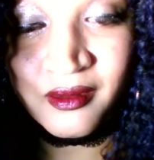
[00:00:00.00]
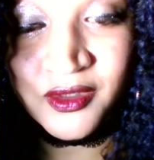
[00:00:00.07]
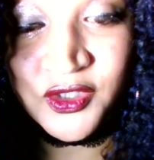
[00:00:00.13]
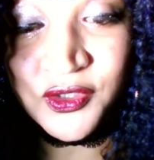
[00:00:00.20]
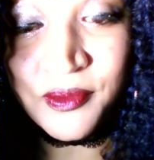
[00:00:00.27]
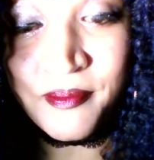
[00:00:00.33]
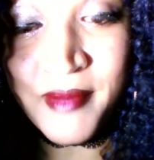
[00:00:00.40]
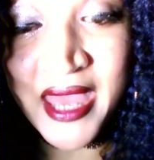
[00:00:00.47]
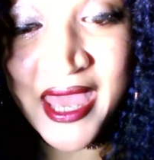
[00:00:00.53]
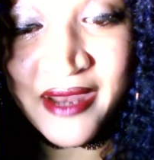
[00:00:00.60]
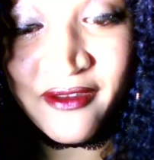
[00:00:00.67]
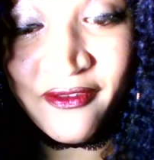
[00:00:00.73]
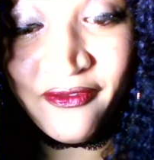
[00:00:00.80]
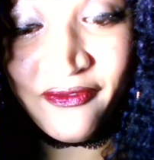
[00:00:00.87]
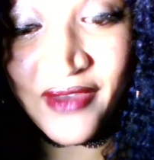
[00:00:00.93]
to
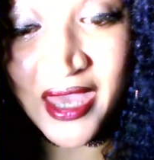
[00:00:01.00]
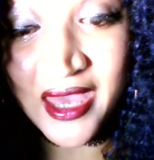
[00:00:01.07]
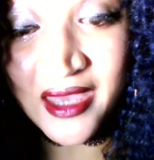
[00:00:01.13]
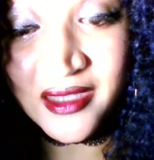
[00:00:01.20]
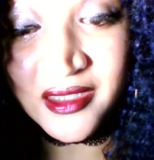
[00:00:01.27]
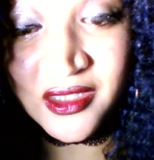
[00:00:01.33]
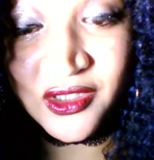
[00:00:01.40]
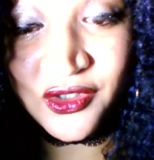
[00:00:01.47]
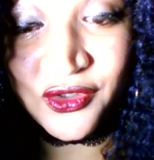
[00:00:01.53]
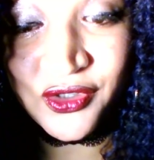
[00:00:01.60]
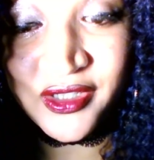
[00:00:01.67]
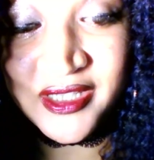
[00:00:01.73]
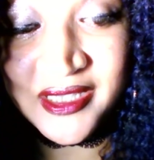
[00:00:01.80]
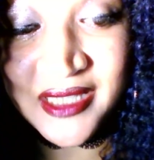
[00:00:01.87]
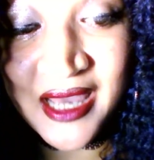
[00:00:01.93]
manifest your
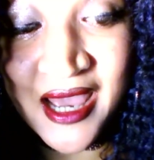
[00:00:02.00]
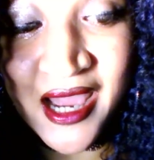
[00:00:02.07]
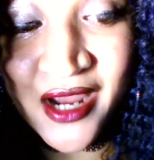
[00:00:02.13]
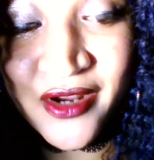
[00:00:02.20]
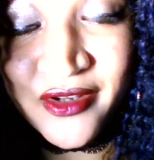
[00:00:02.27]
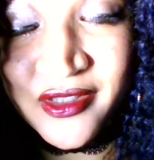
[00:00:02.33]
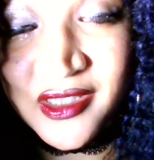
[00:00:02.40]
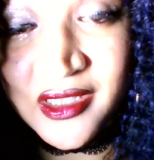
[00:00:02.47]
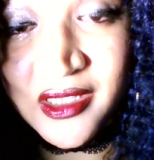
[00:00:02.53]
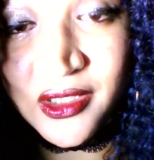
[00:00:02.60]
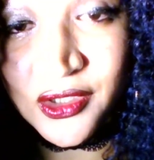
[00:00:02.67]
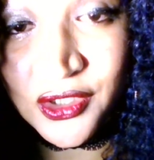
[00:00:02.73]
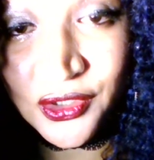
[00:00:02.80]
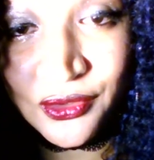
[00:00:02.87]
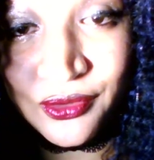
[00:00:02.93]
desires
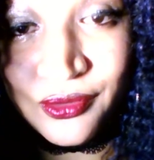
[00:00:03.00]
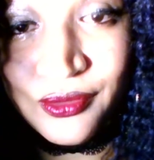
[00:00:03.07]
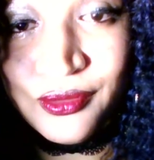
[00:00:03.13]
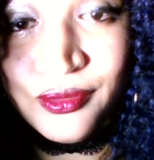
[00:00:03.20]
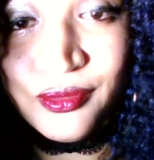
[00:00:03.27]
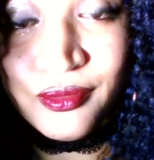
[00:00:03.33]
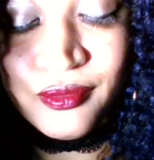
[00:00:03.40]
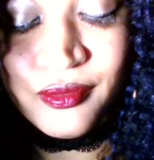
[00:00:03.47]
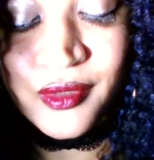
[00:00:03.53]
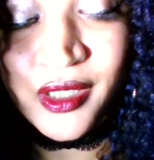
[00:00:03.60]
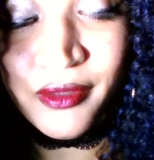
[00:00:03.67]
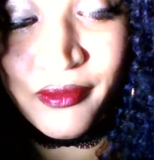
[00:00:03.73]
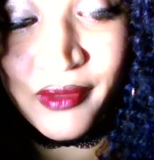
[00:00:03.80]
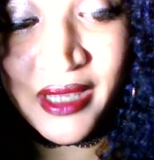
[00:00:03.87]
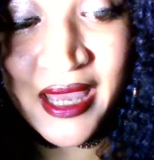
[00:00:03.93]
into a
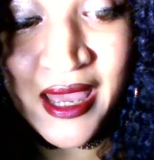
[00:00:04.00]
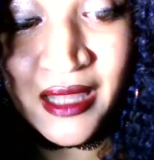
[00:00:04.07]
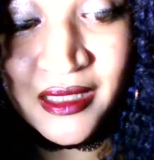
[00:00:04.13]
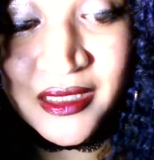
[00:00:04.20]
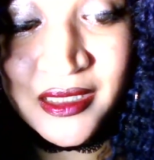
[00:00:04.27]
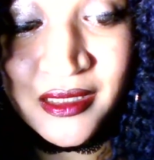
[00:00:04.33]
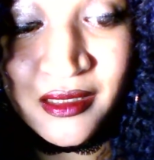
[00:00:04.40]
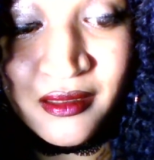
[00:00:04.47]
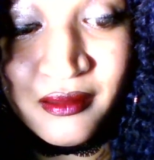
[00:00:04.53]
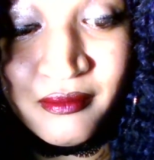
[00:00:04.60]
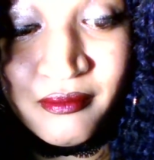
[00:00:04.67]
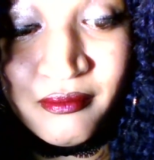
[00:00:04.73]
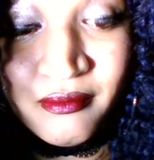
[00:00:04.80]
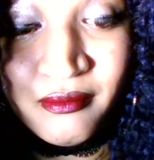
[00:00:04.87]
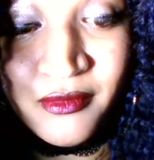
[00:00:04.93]
reality,
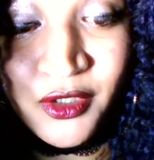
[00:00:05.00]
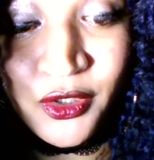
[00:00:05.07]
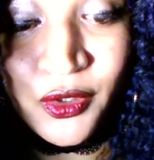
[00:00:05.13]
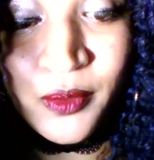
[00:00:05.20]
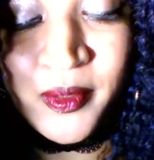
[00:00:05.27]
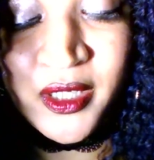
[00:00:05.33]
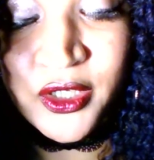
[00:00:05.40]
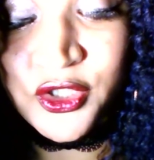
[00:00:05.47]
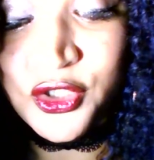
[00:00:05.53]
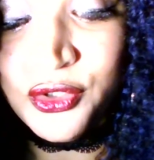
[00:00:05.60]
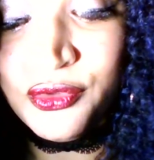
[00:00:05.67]
you know, because you